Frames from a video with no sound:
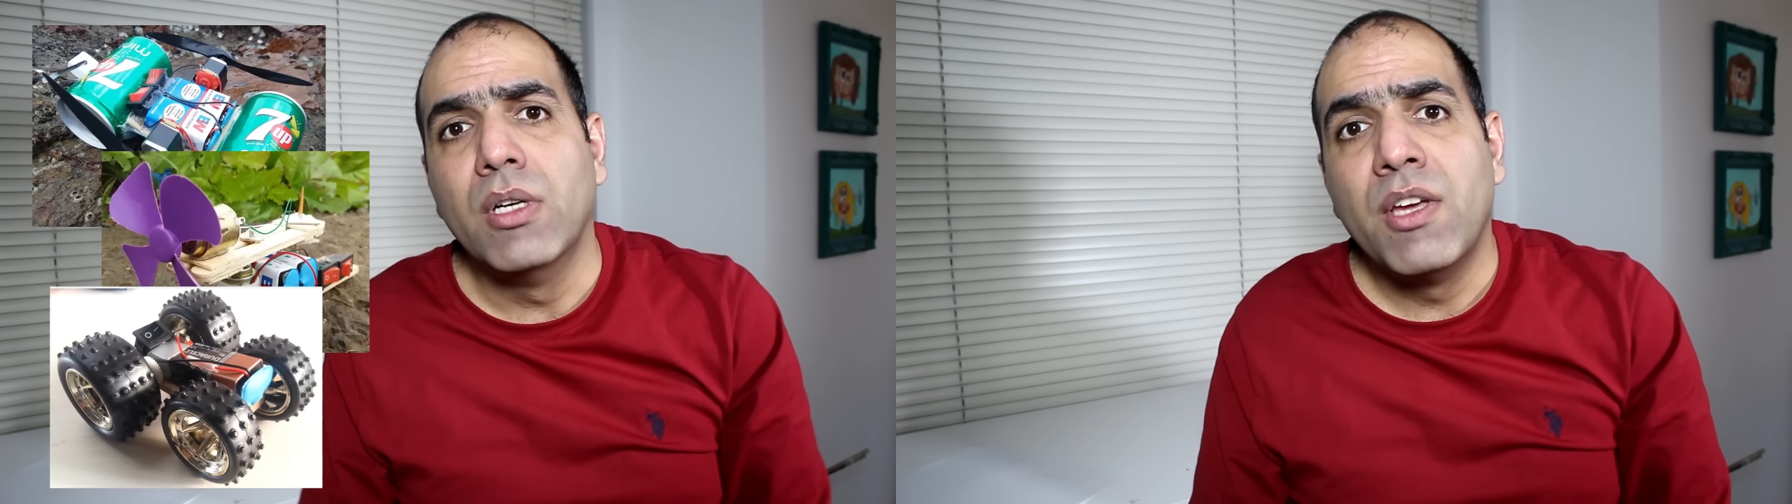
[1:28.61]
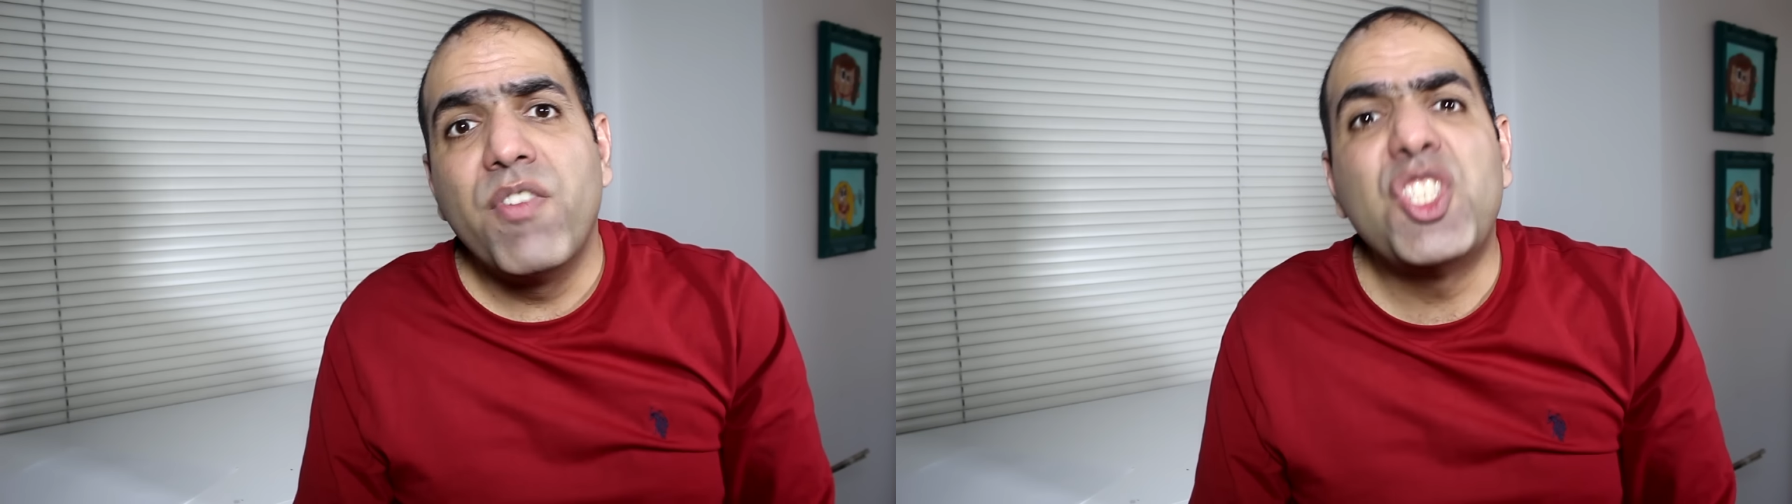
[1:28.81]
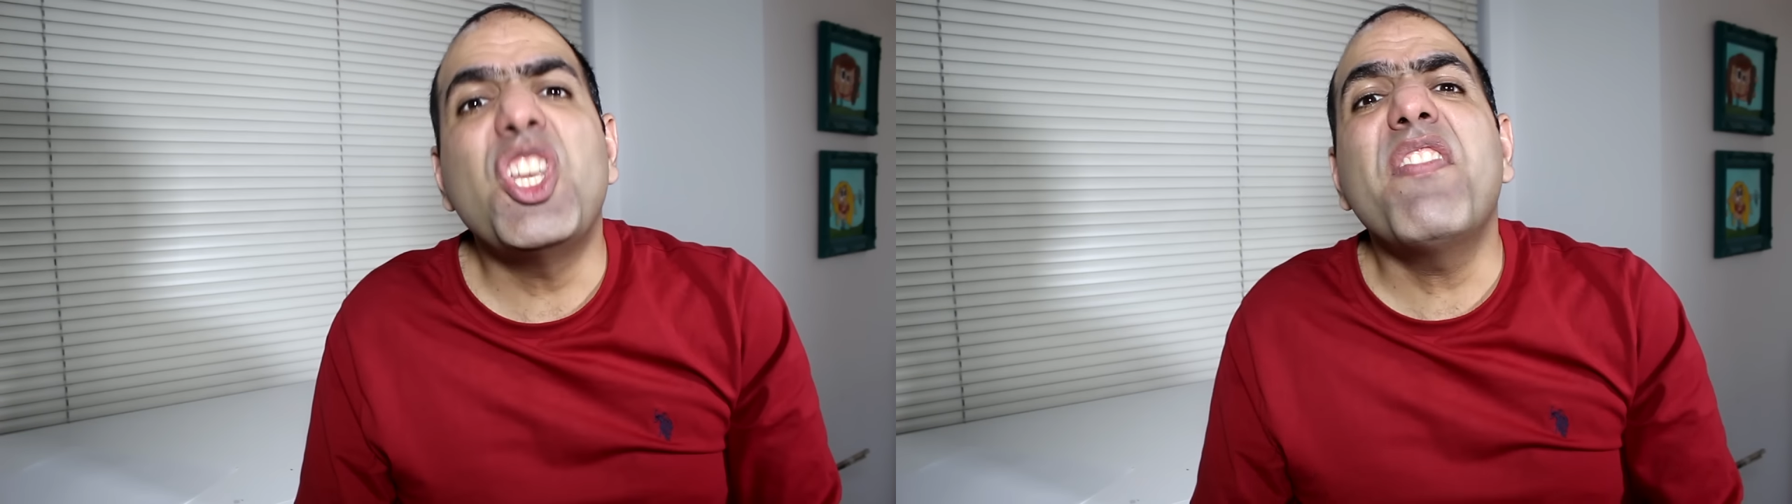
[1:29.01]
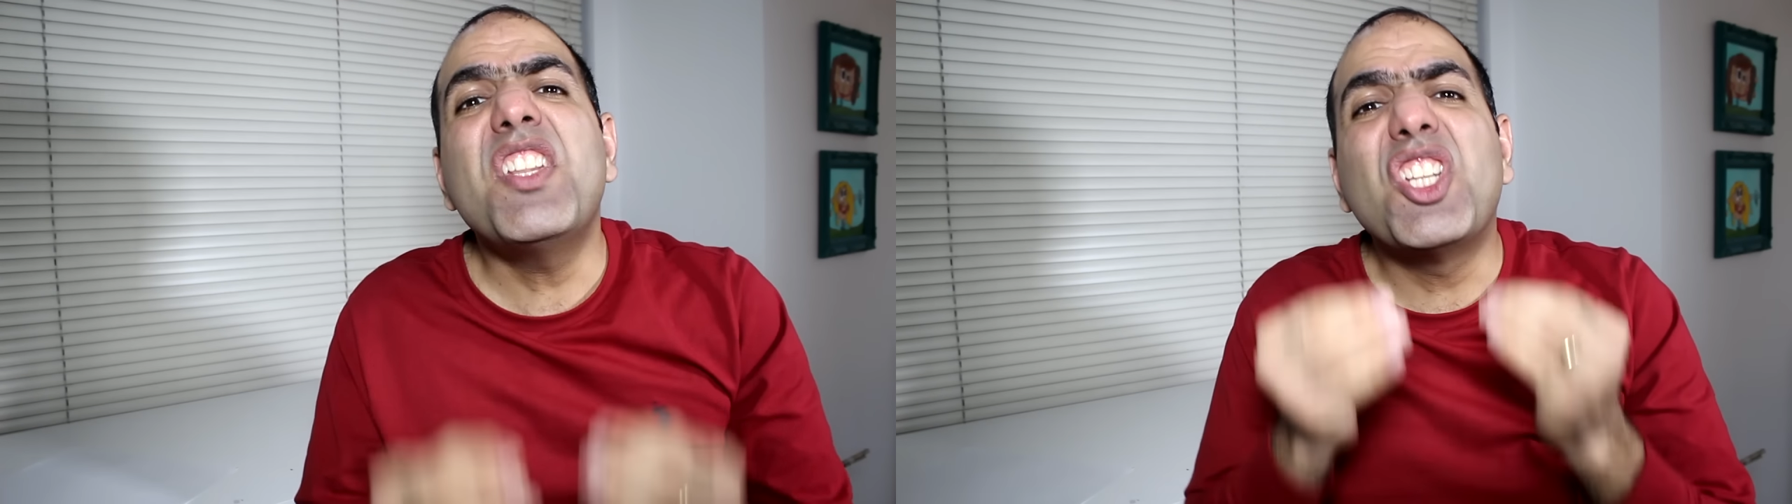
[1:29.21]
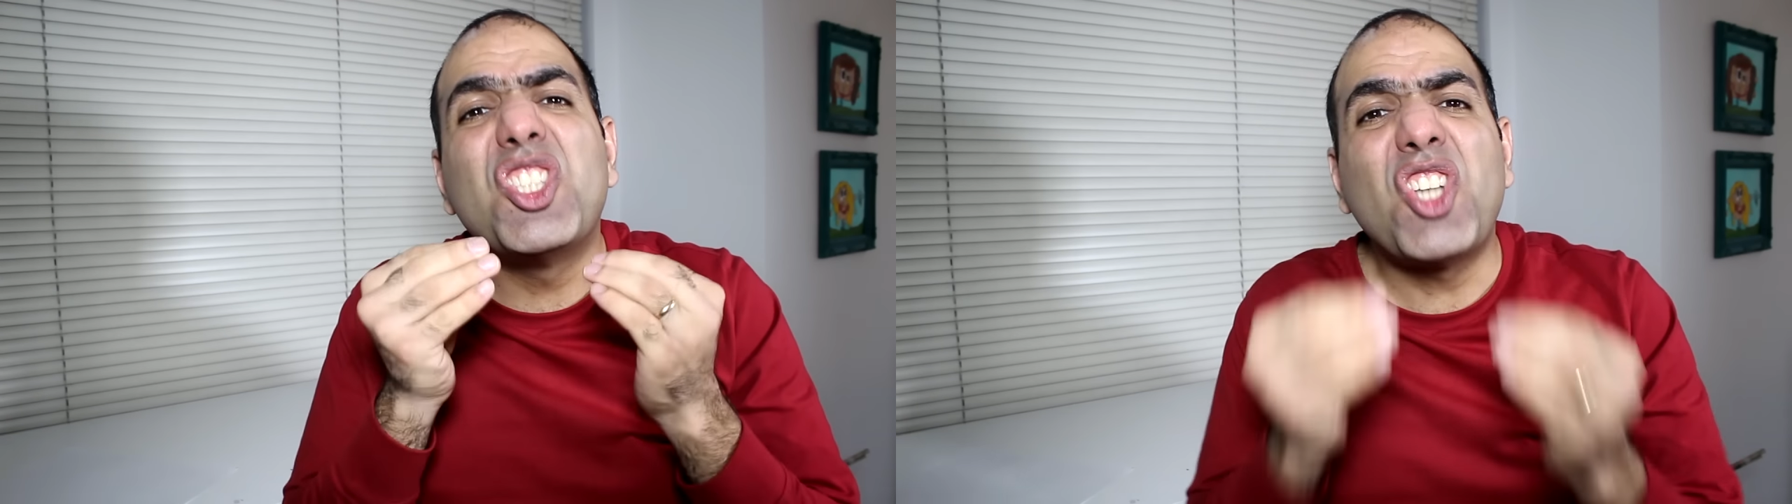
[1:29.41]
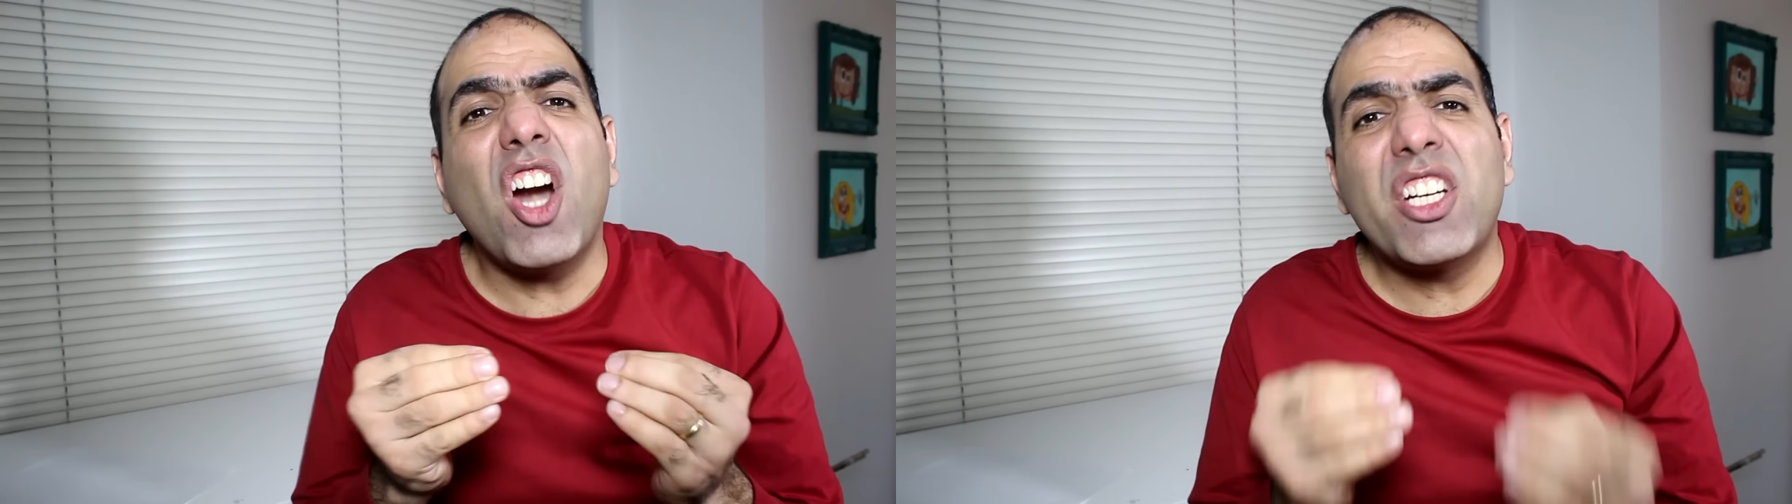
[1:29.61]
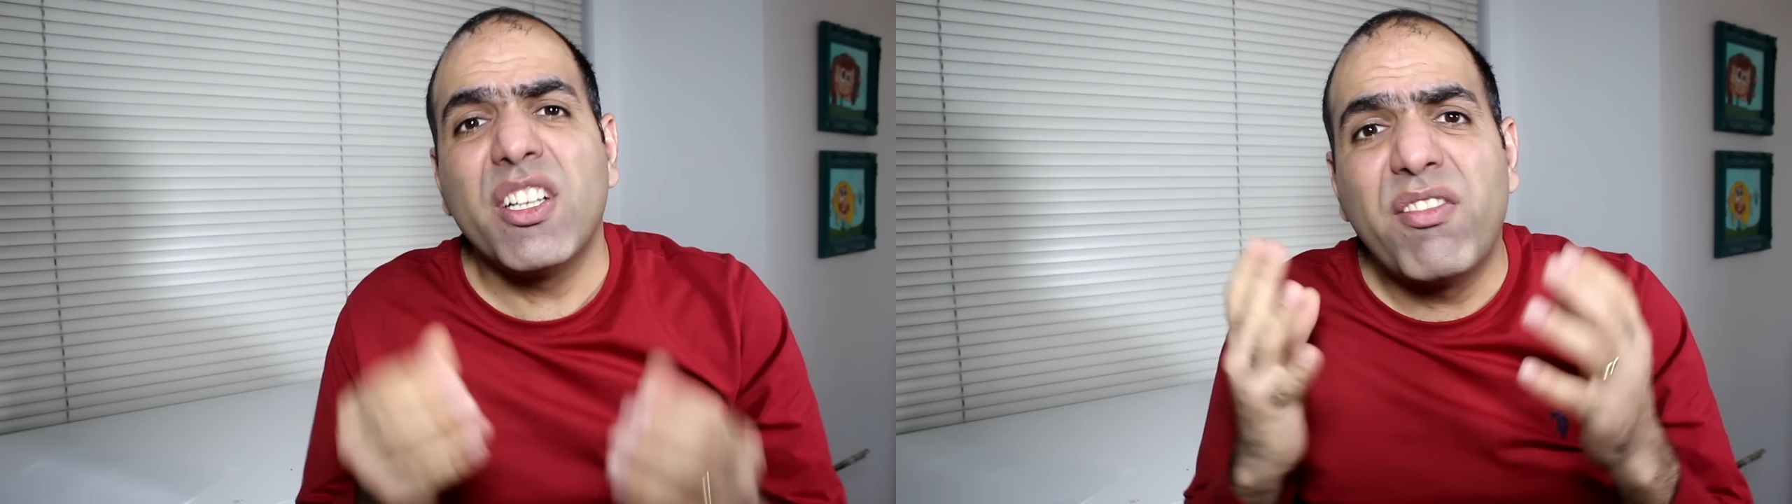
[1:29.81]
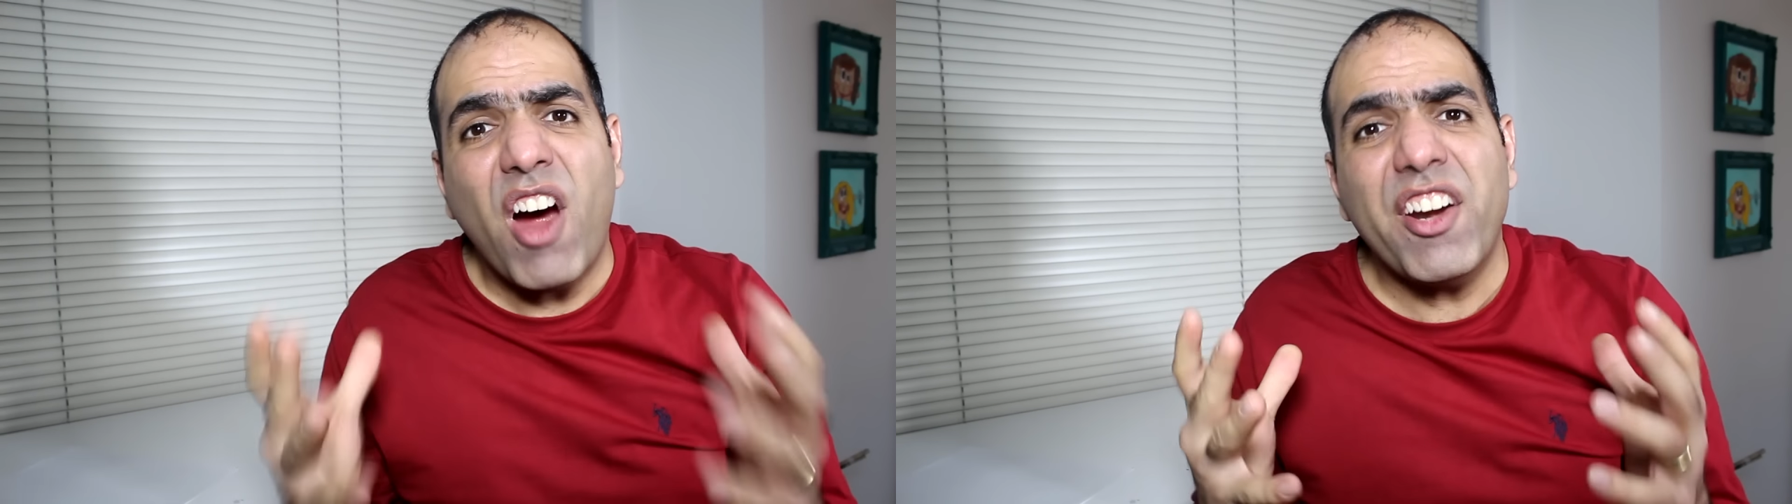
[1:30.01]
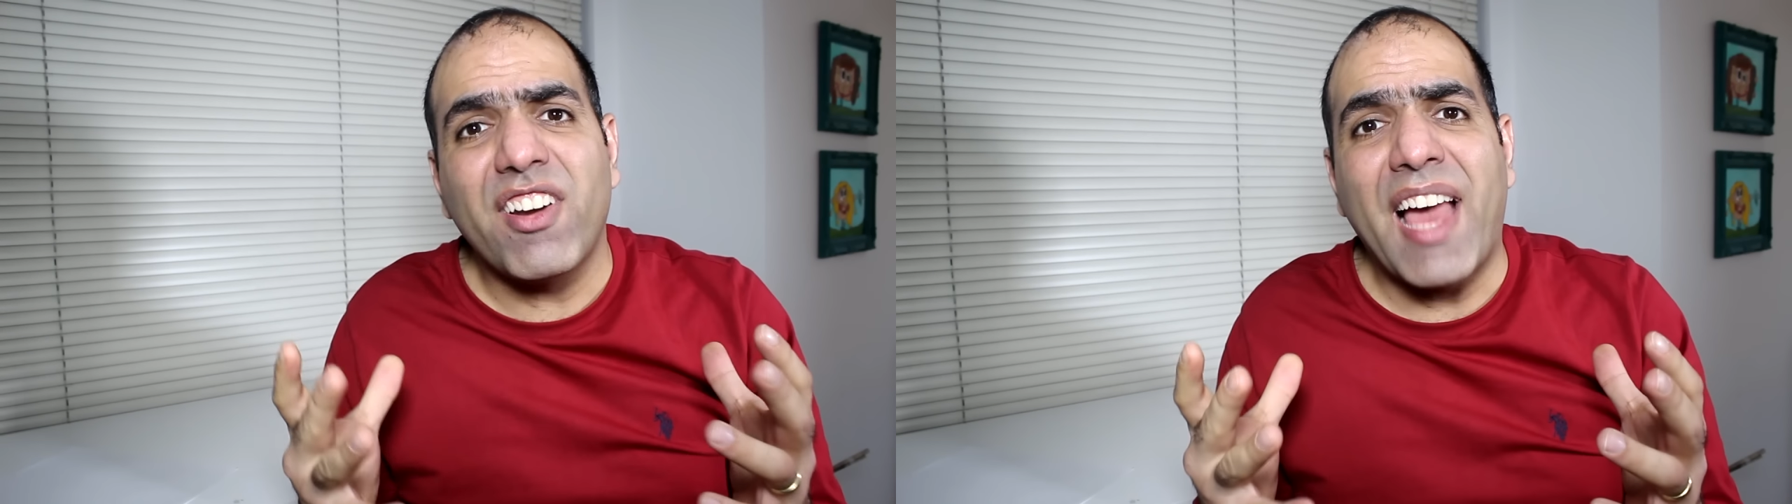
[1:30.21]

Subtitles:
which even the darker Viral